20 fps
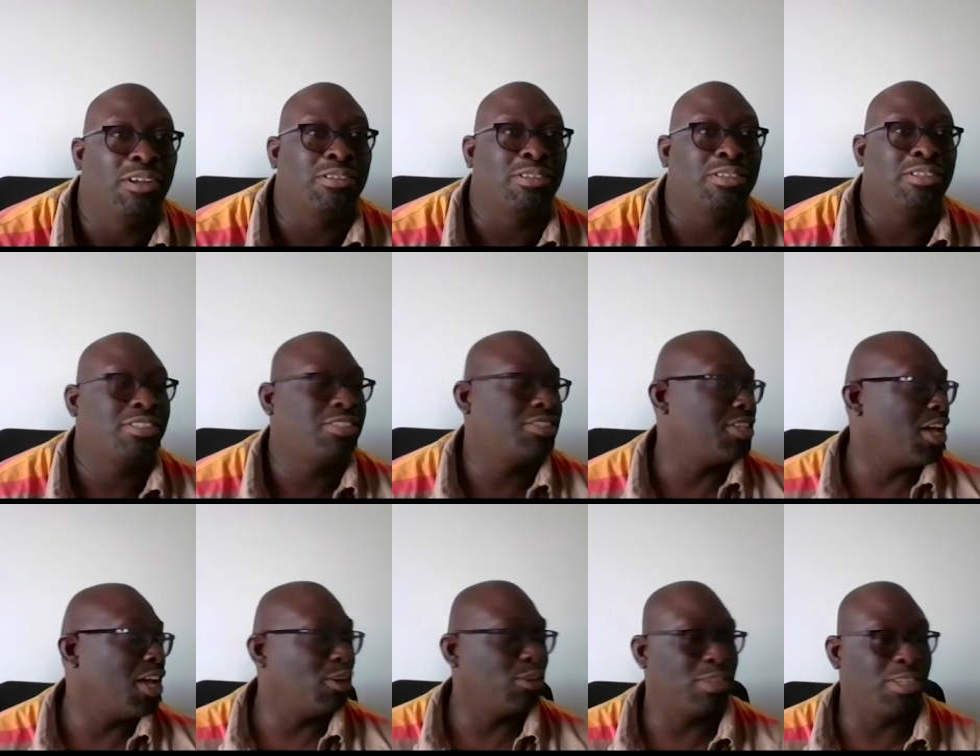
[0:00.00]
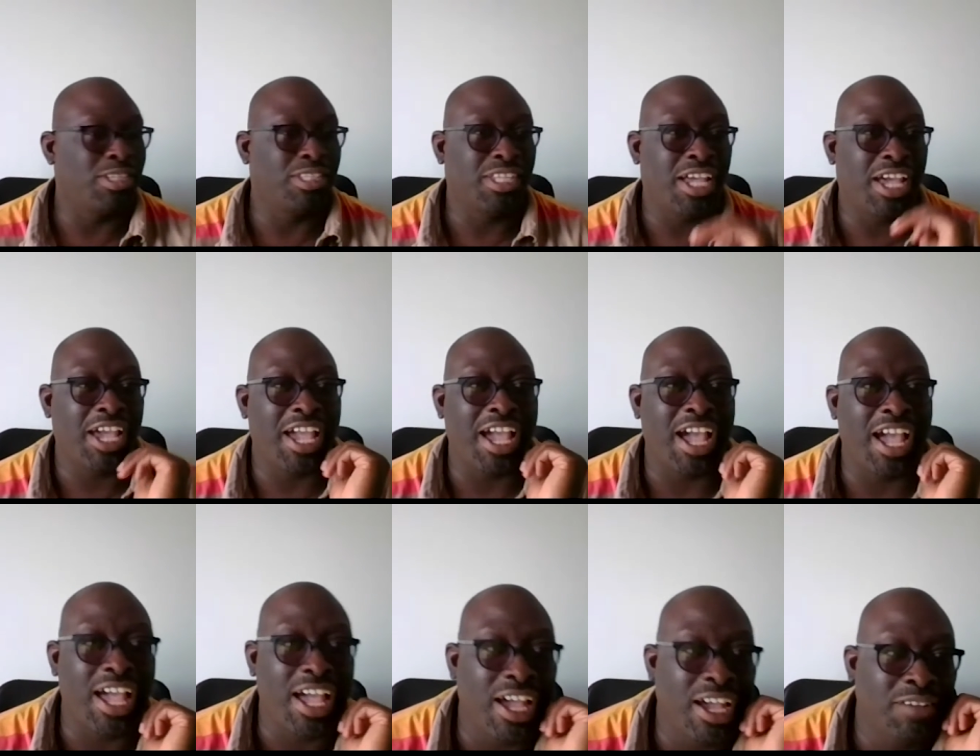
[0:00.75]
well, so
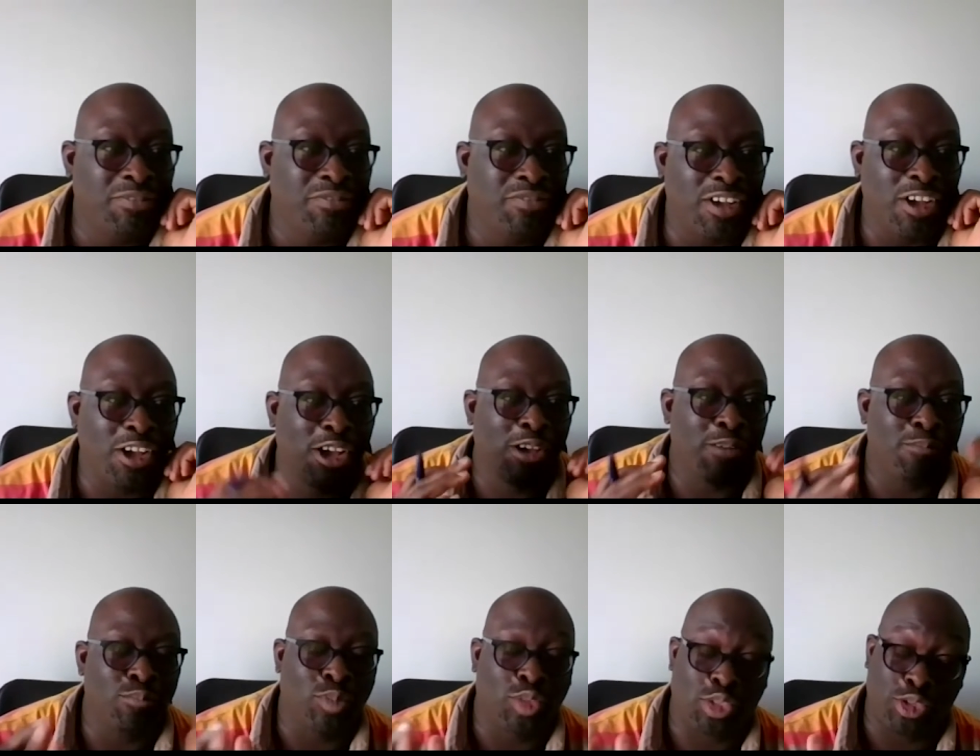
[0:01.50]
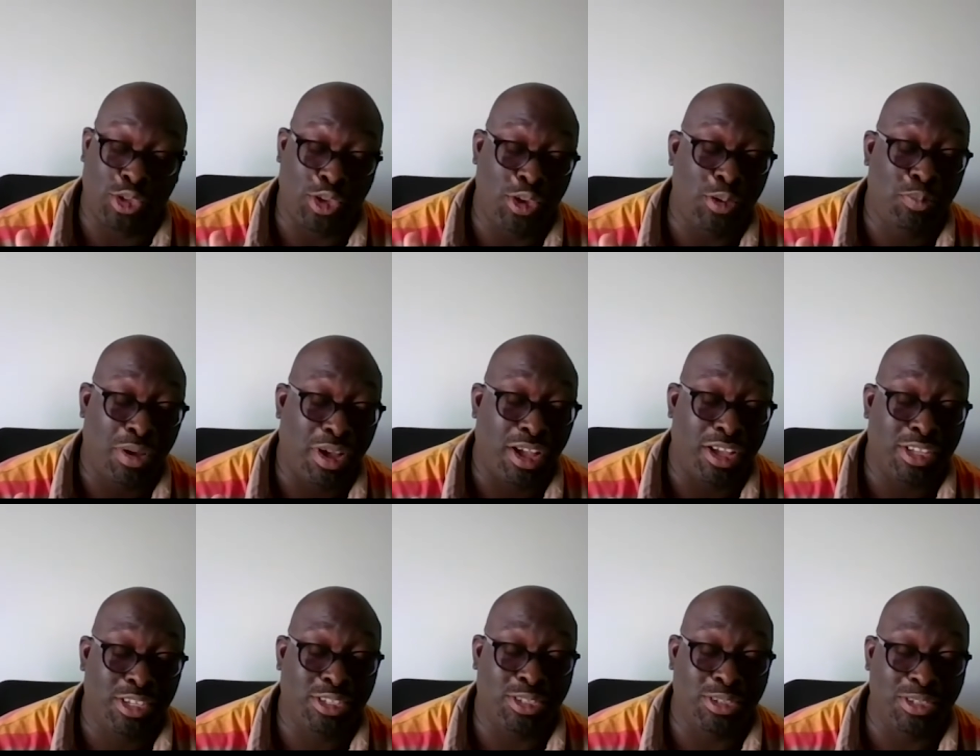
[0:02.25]
today I have um, two
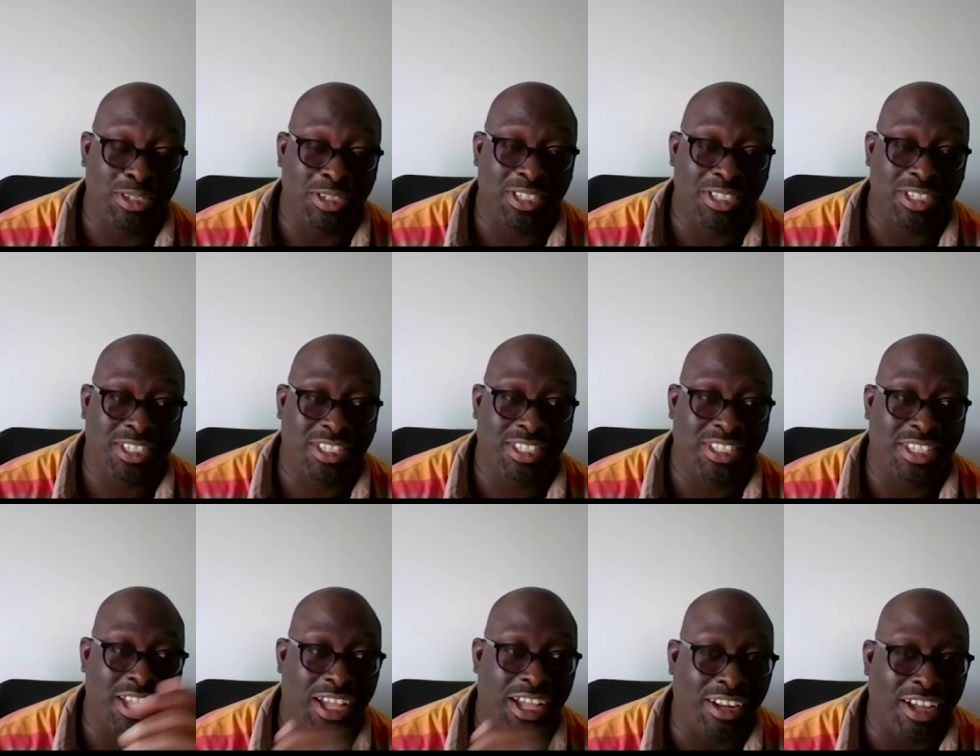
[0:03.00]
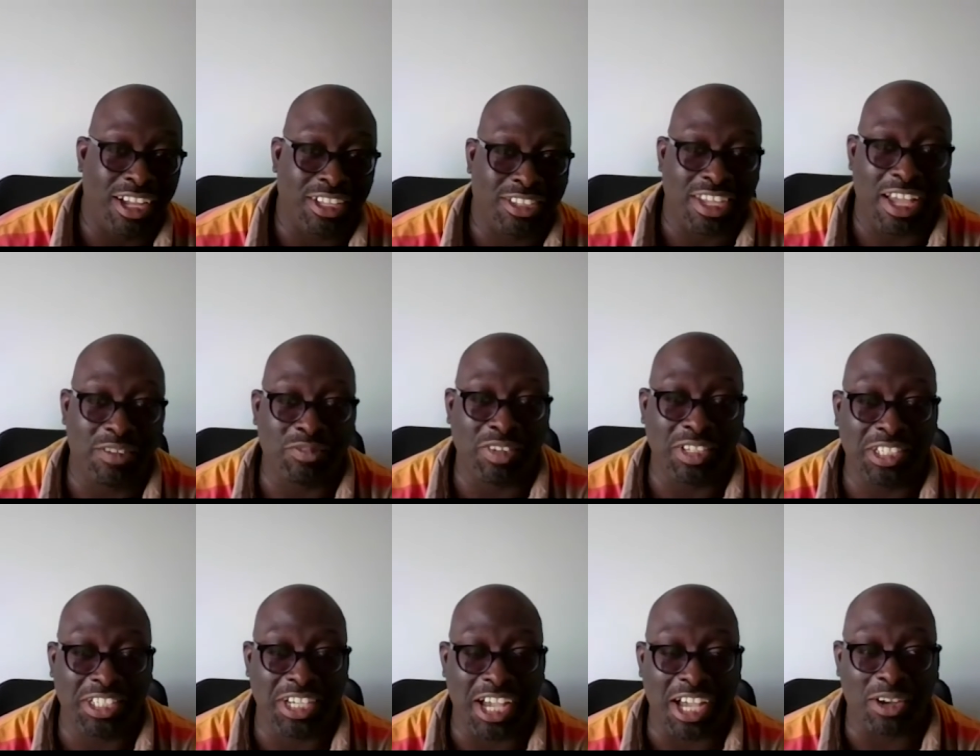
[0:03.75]
past students that I'd like to
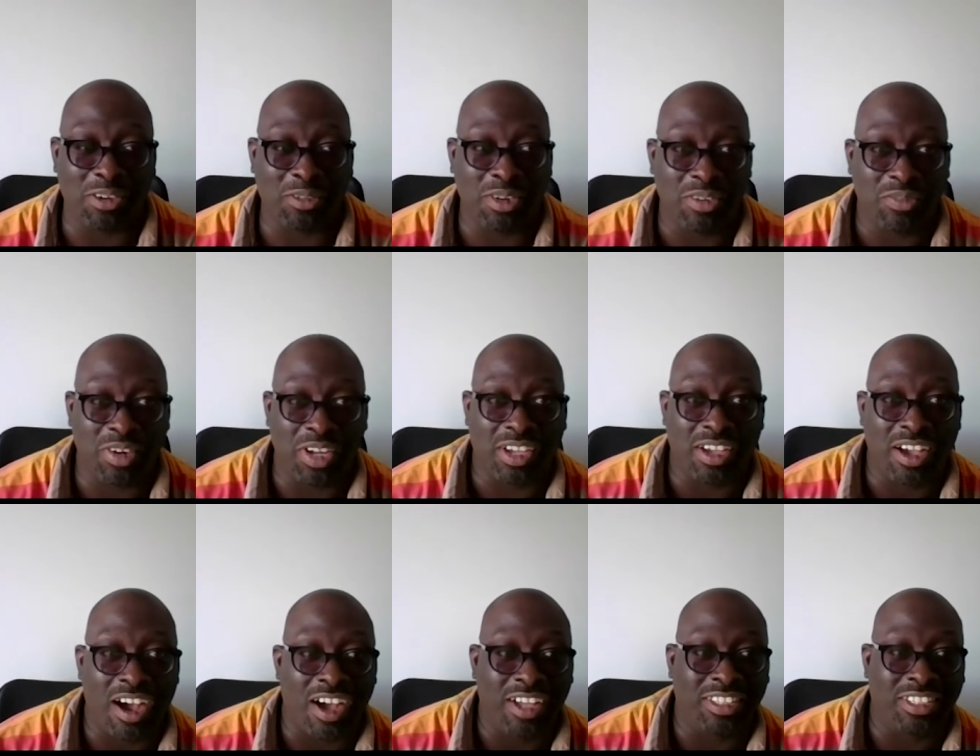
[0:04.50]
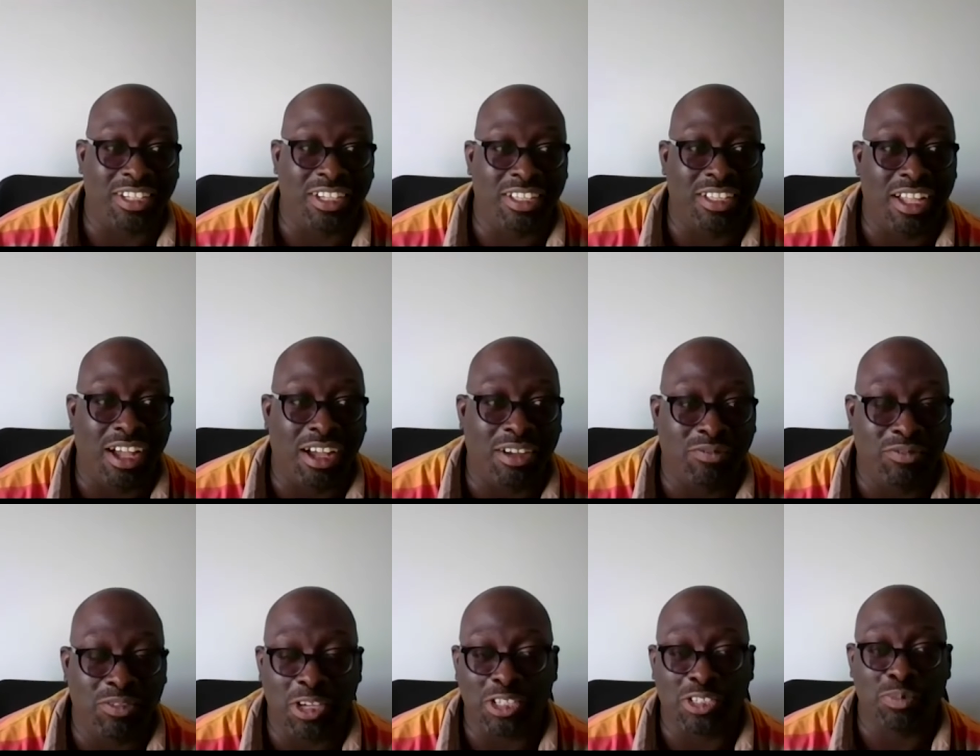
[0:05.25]
have a chat with regarding
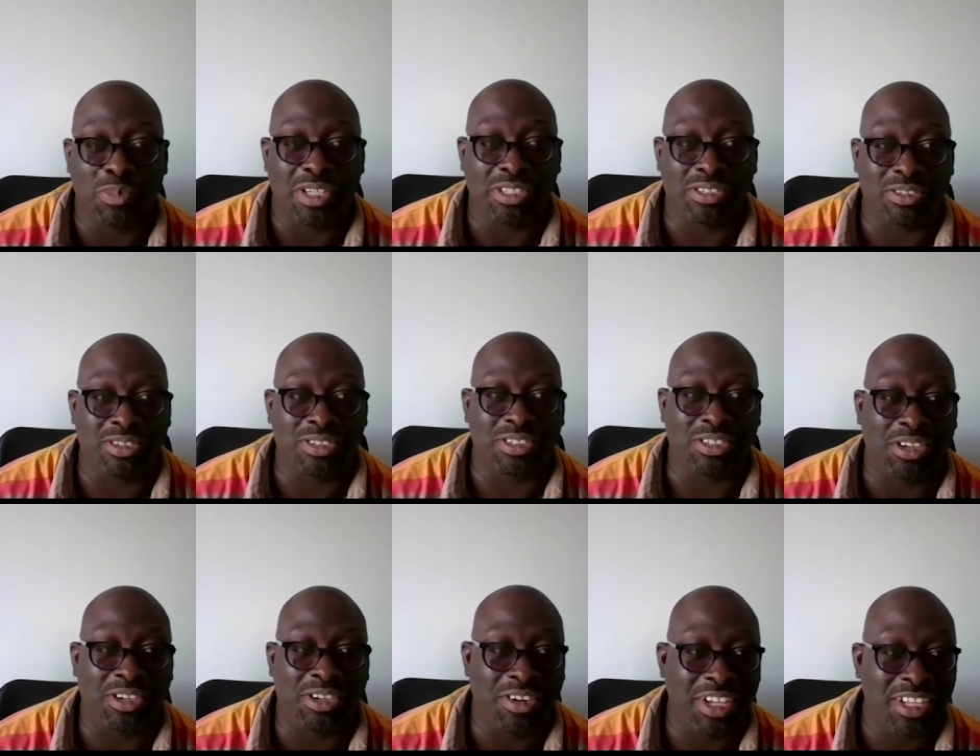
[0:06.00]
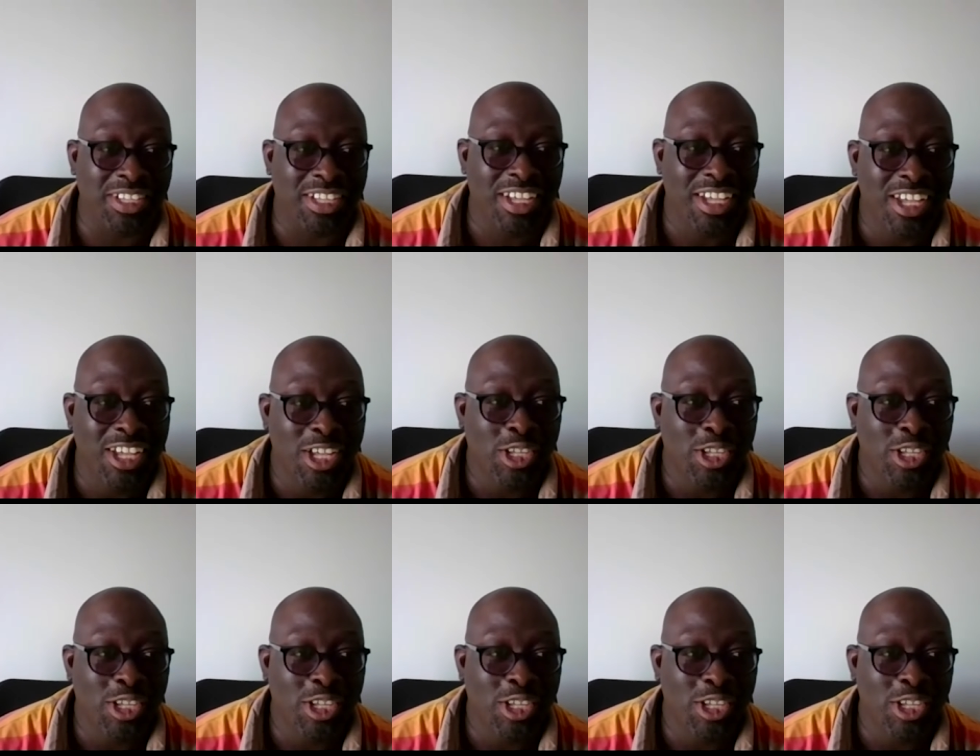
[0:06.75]
our virtual mentor series.